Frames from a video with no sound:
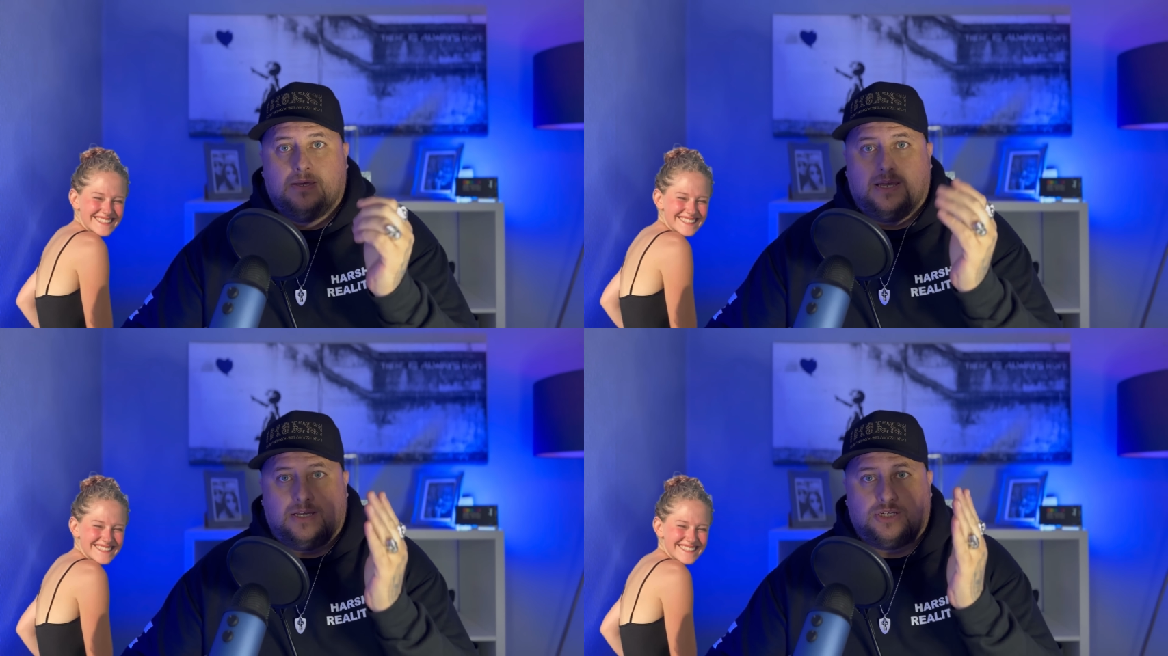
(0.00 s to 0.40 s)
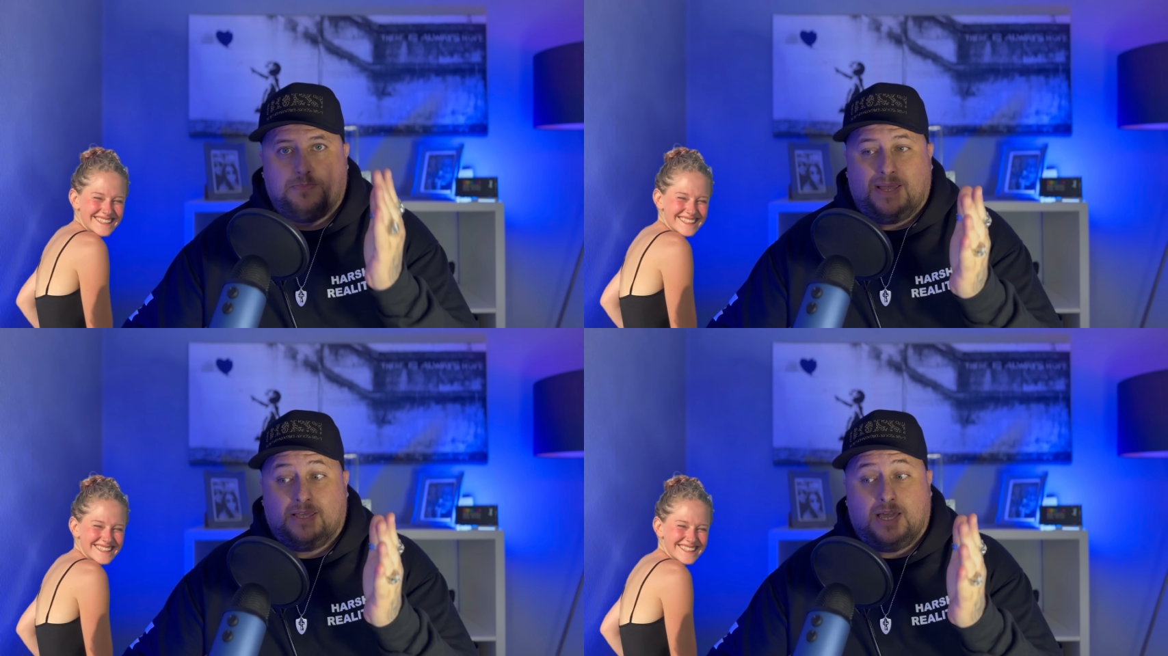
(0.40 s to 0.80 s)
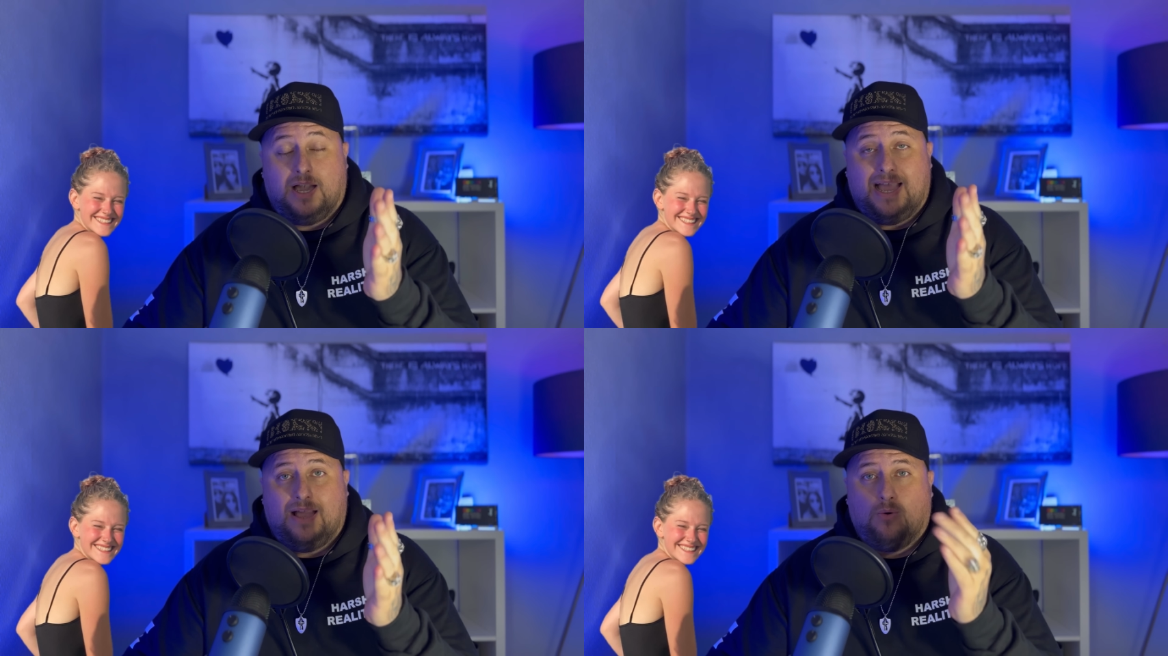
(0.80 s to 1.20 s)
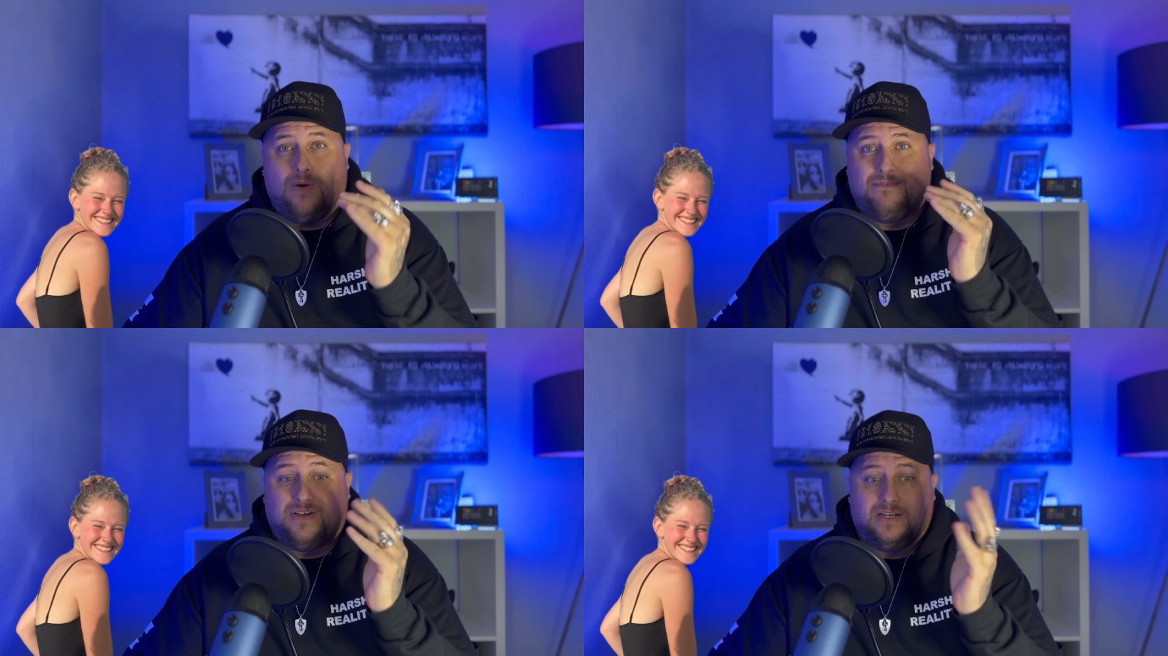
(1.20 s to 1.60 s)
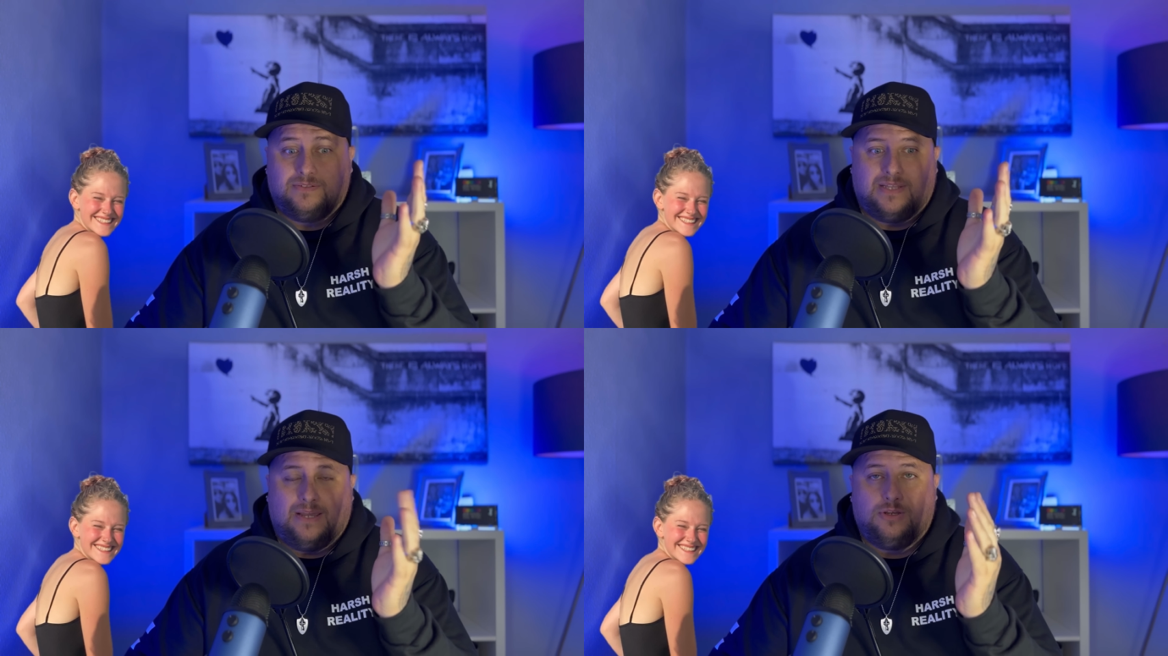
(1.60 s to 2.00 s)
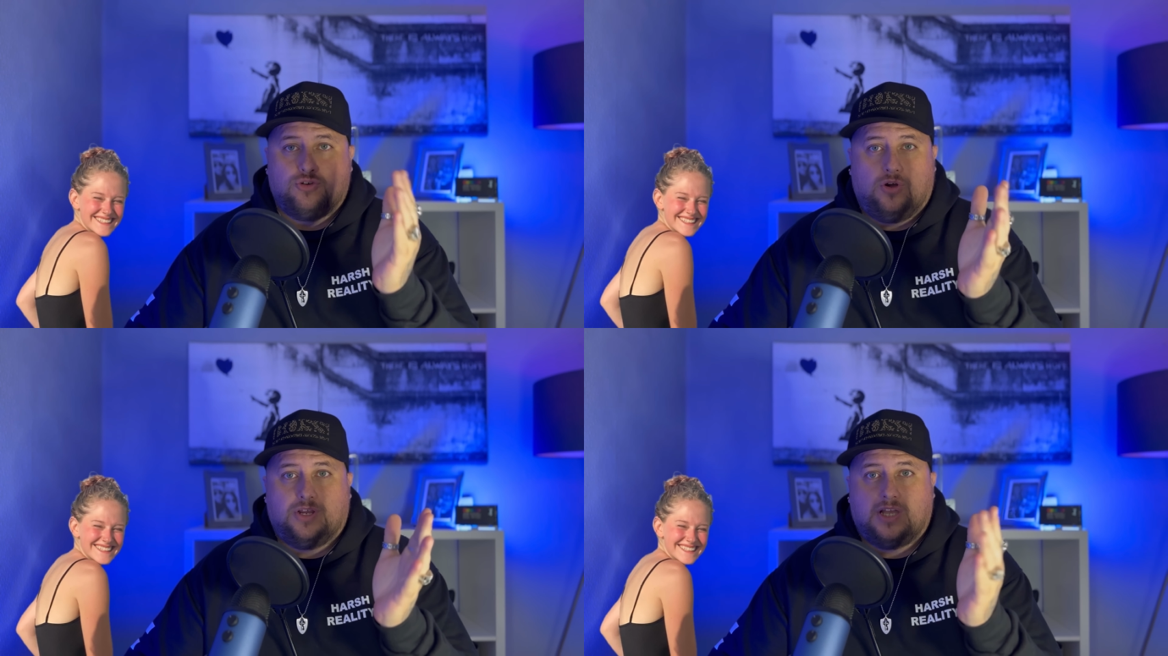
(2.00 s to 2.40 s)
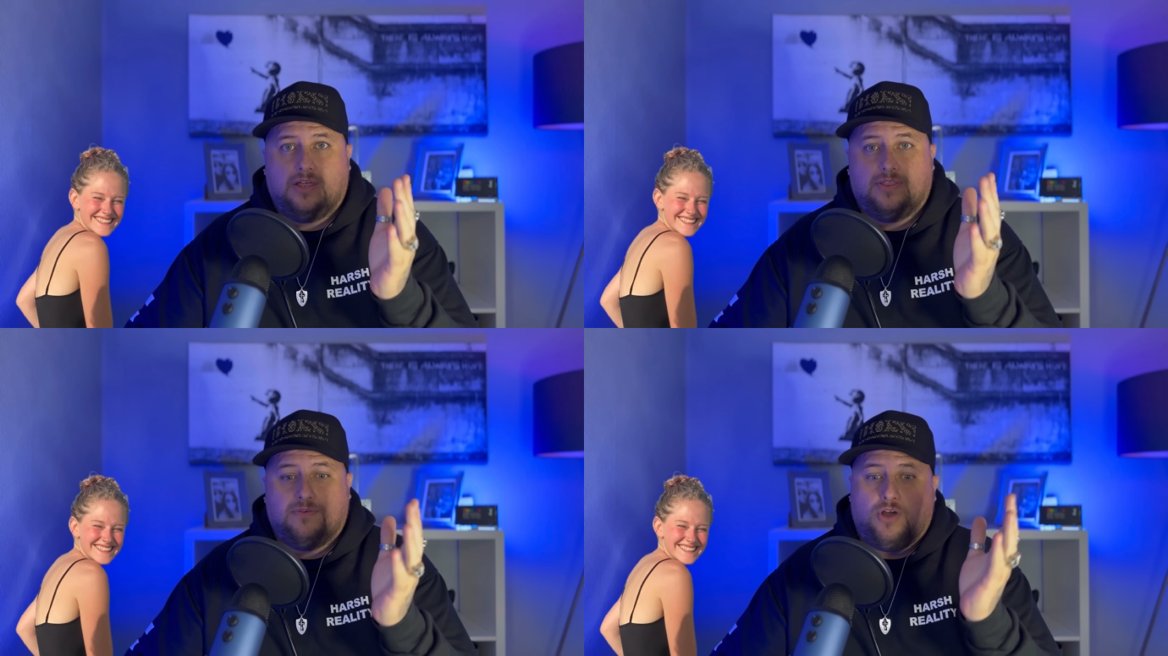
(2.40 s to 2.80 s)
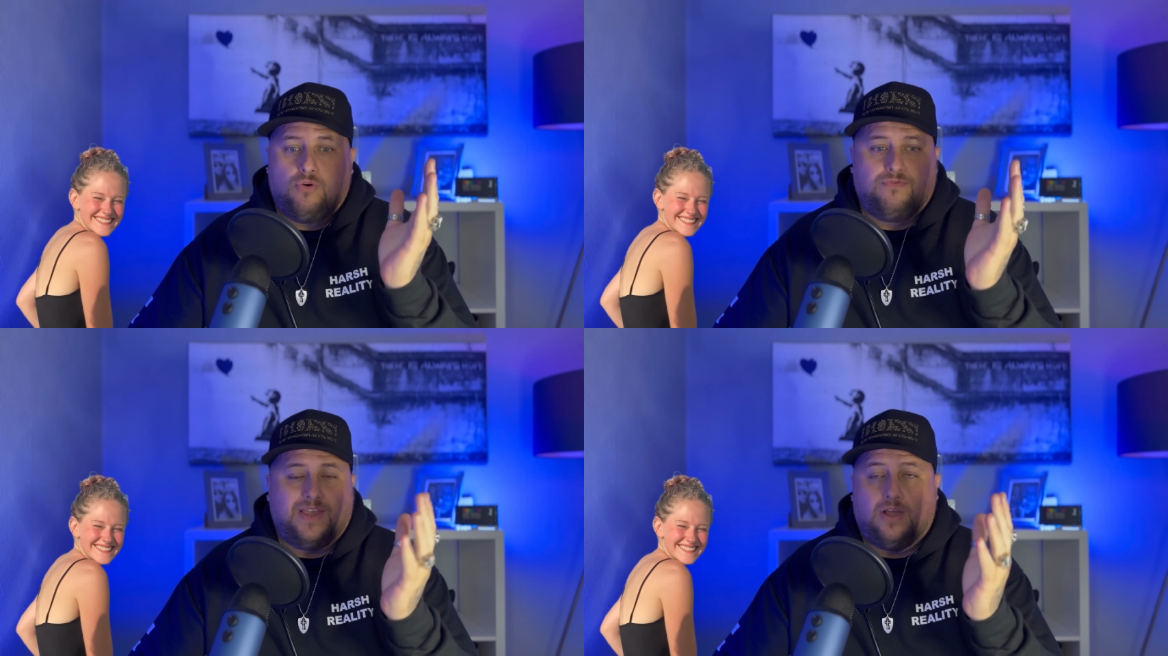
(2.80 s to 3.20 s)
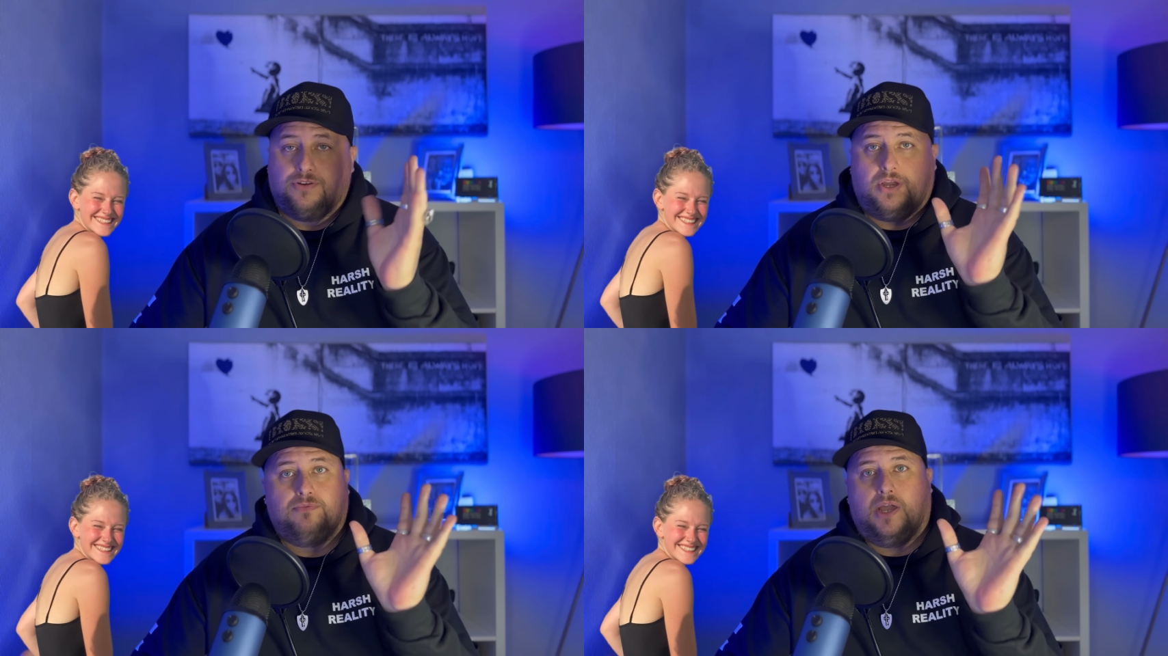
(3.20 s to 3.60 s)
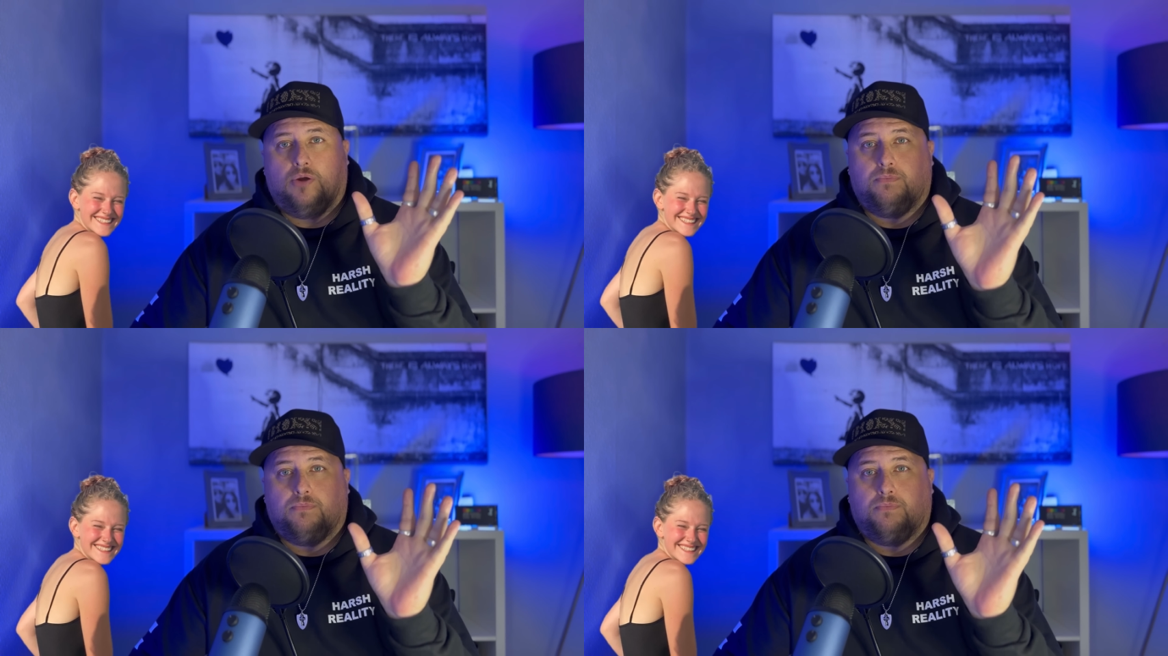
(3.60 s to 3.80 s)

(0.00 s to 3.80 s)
Speaker 1: It's been cut out. Whether they tried to cut the whole thing, I don't know.